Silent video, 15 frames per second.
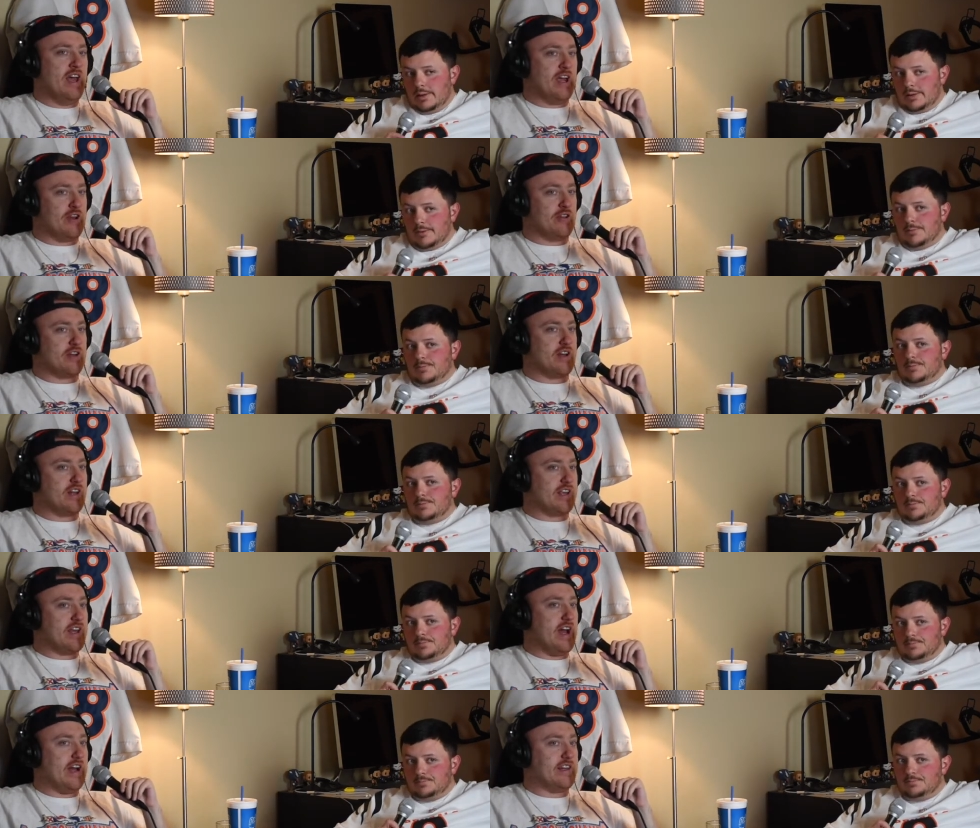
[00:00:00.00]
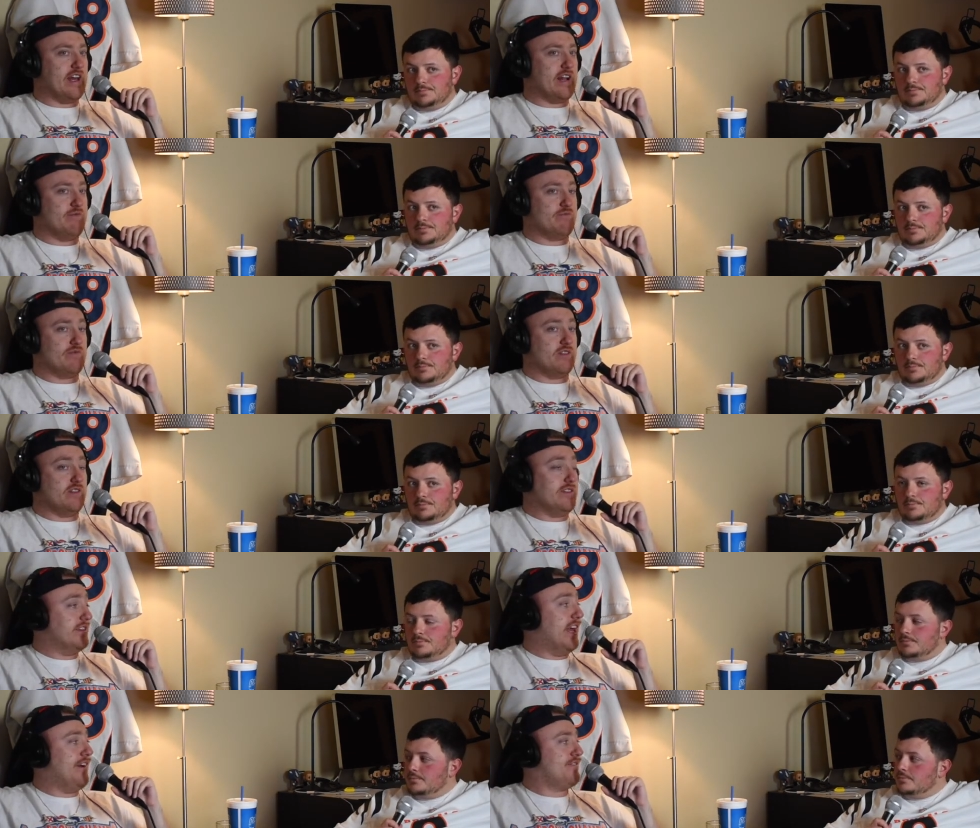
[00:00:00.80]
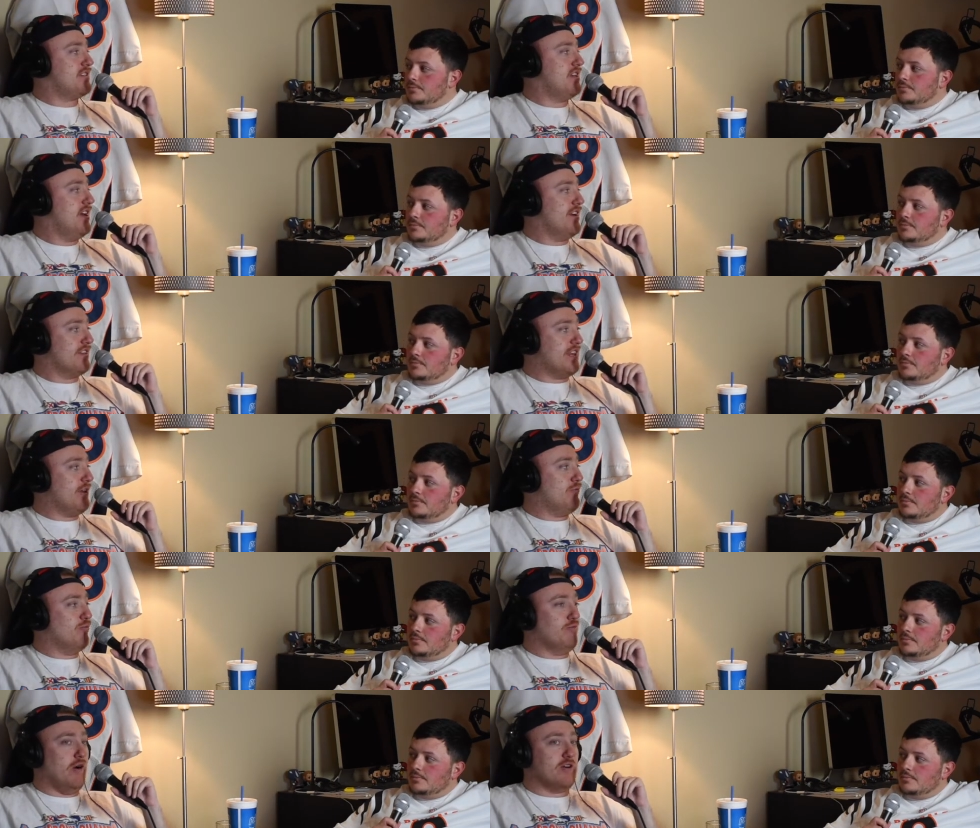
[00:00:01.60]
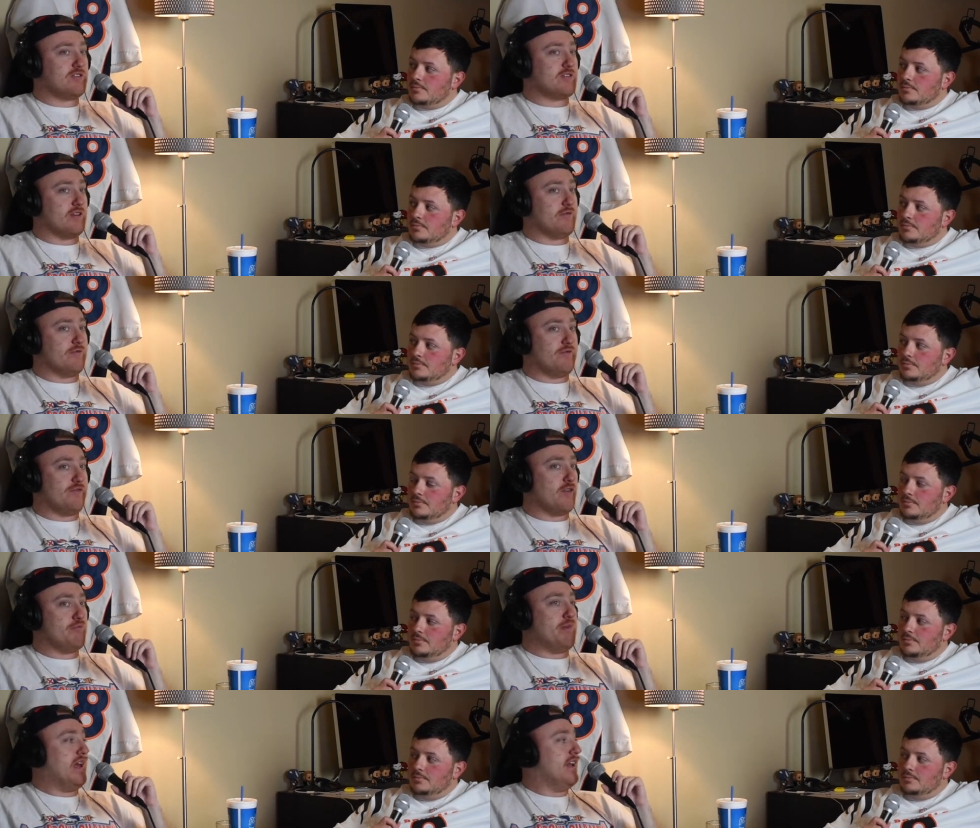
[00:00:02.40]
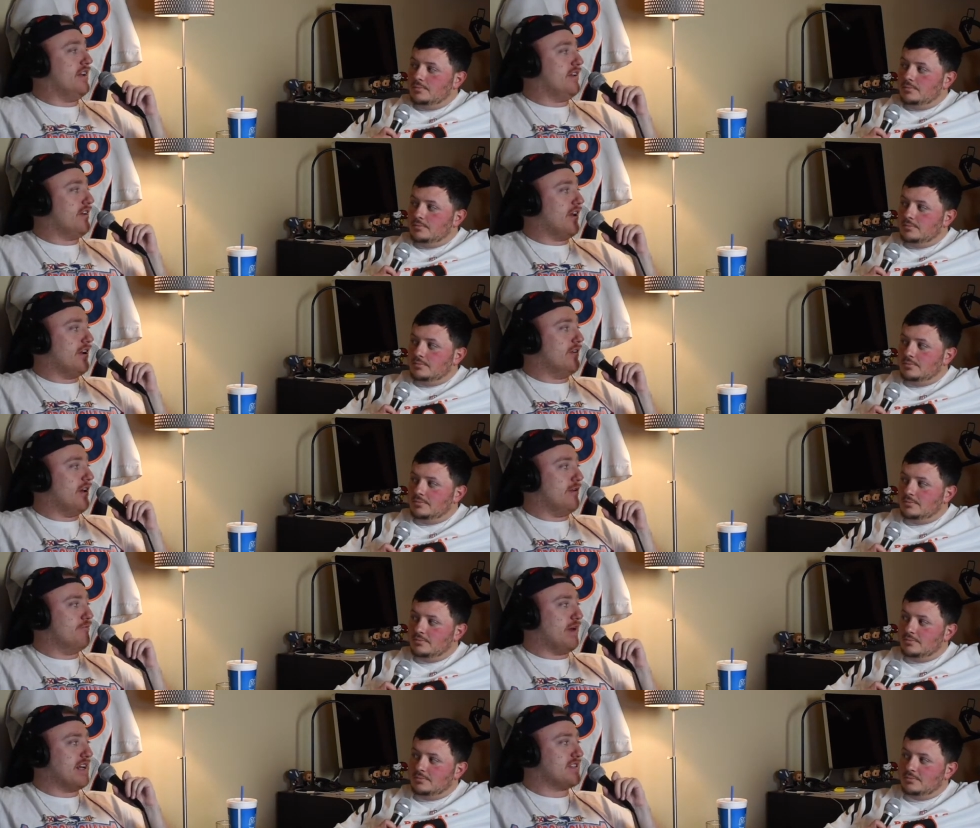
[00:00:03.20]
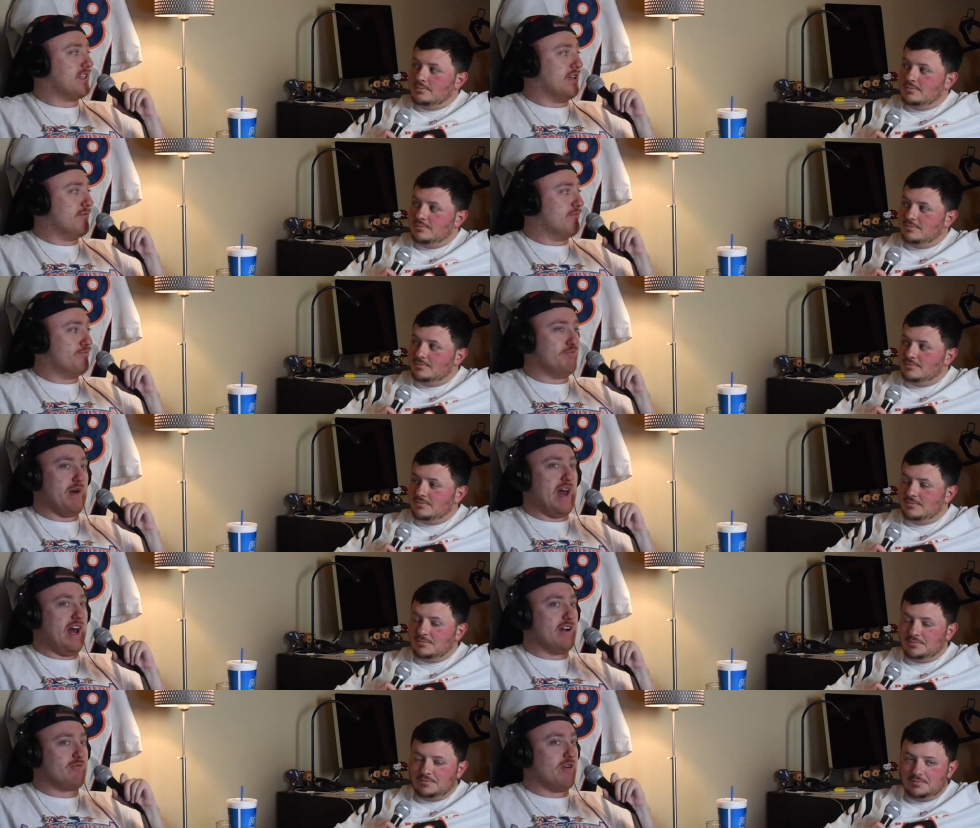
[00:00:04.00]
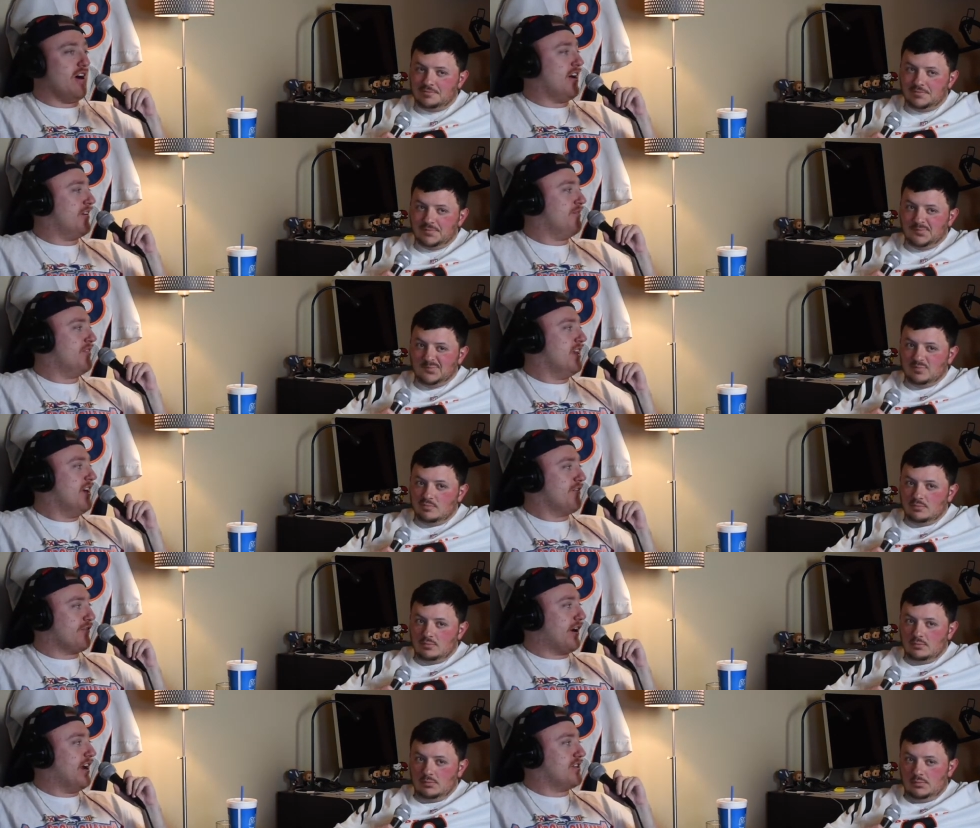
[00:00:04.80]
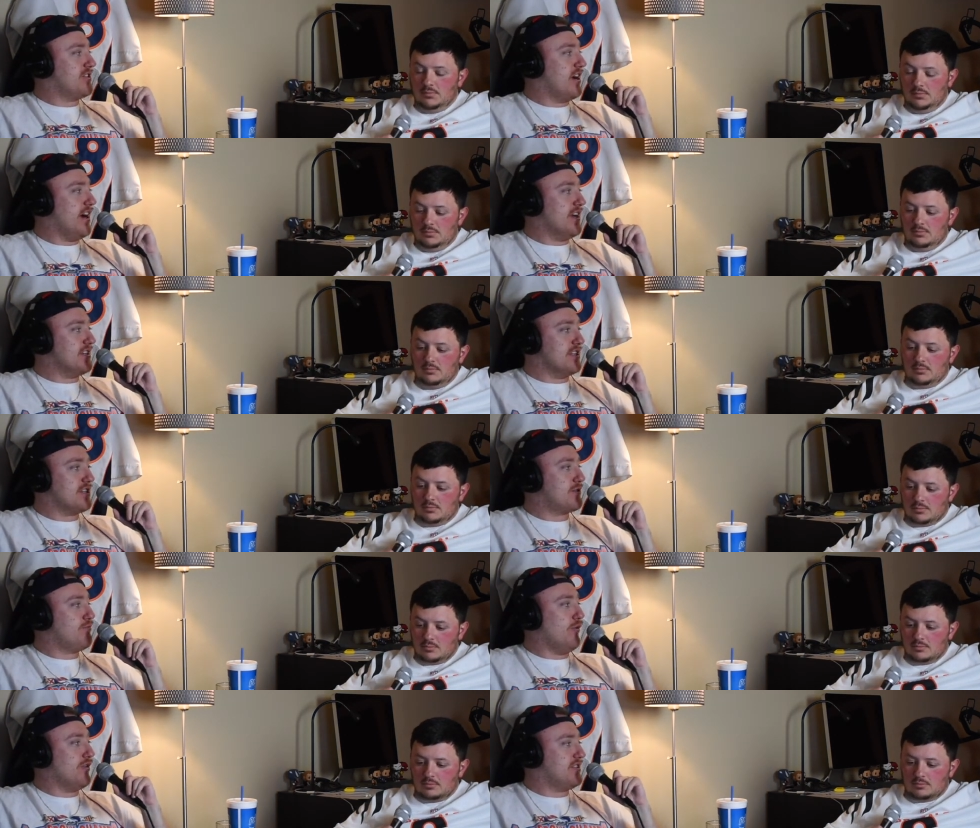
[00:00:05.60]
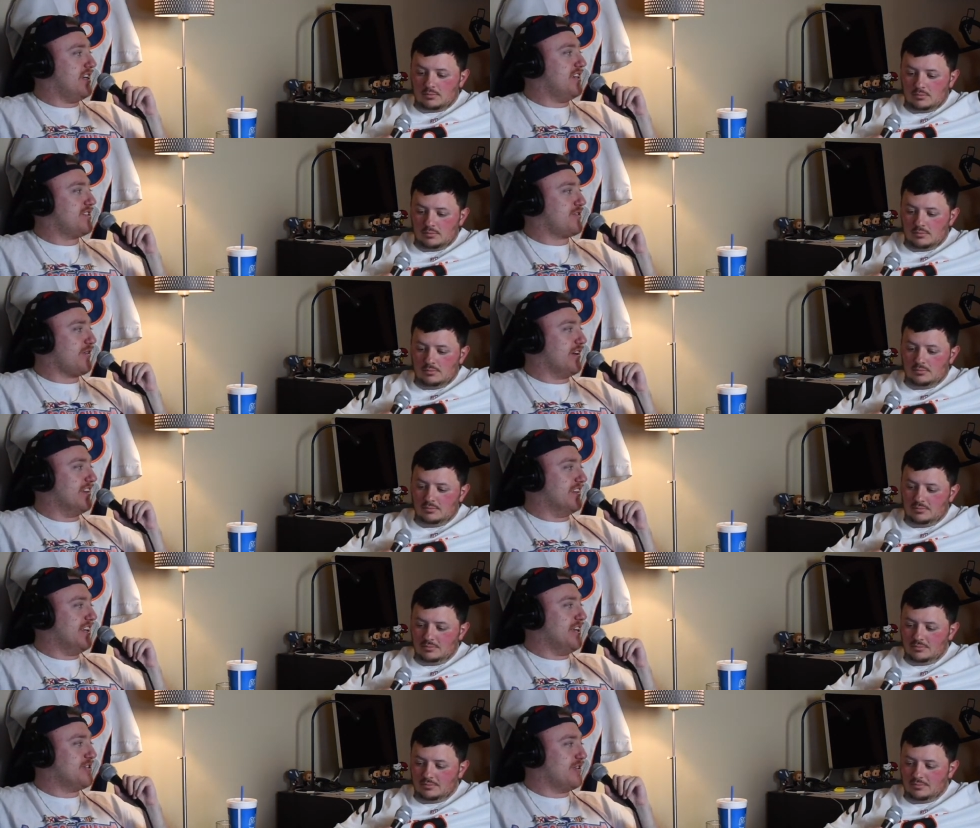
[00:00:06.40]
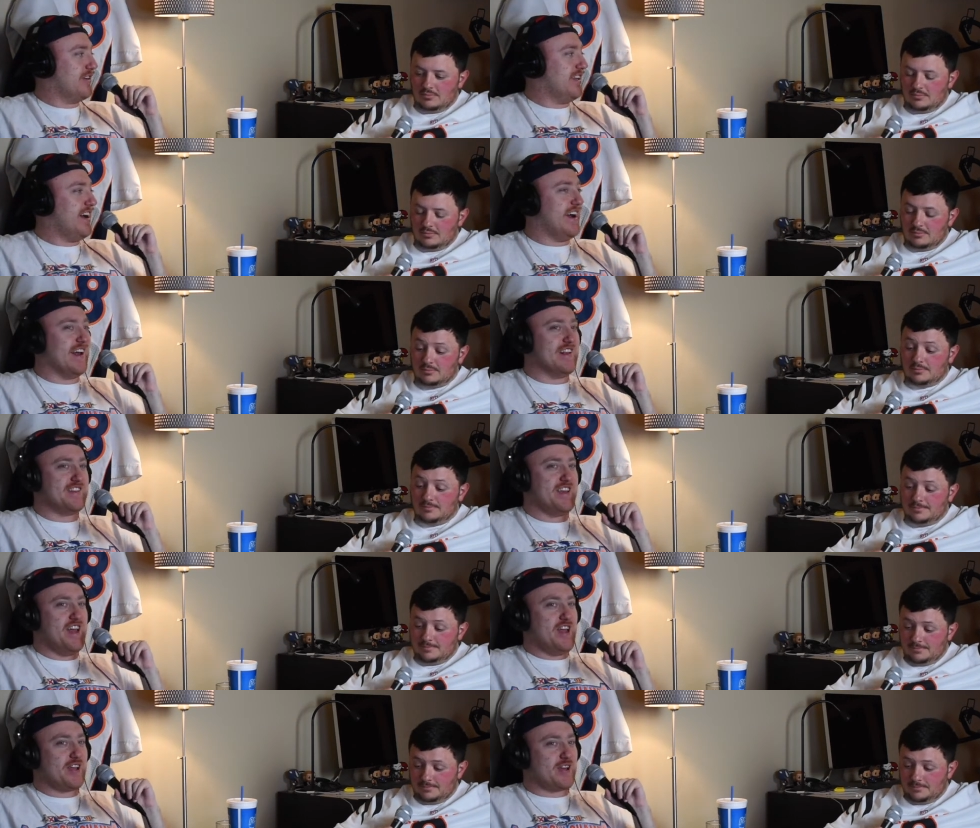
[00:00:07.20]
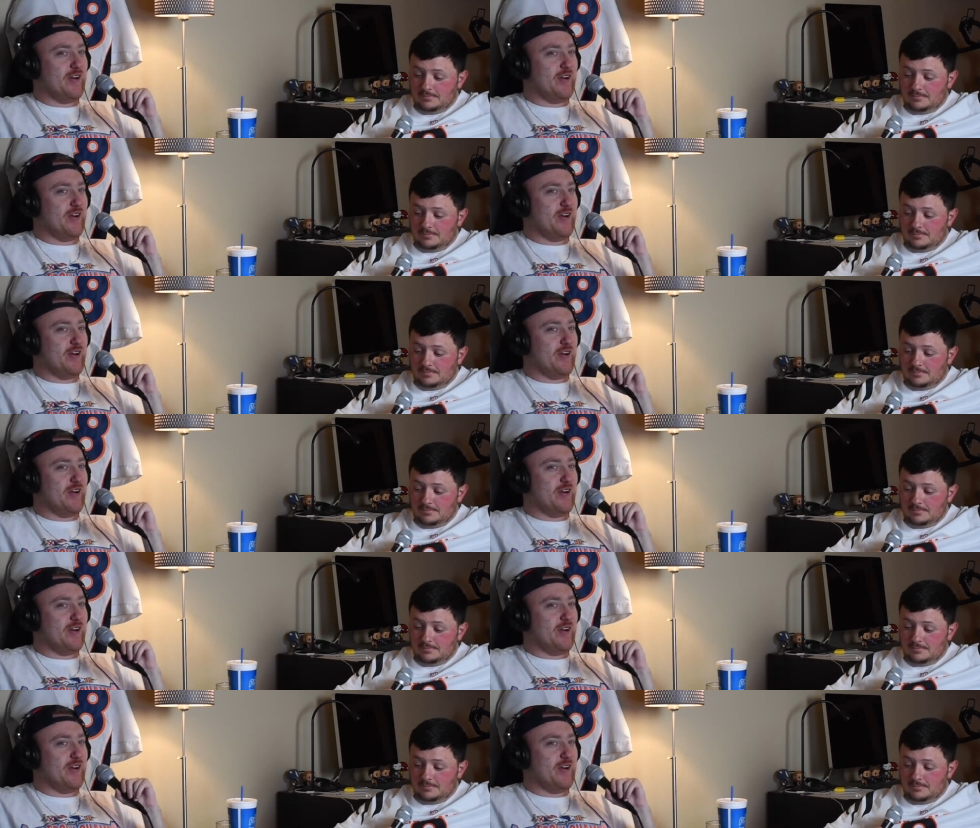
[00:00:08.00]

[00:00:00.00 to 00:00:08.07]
Speaker 1: and you look at a guy that left the most forbidden and, and basically bad, rotten franchise in sports history, the Detroit Lions,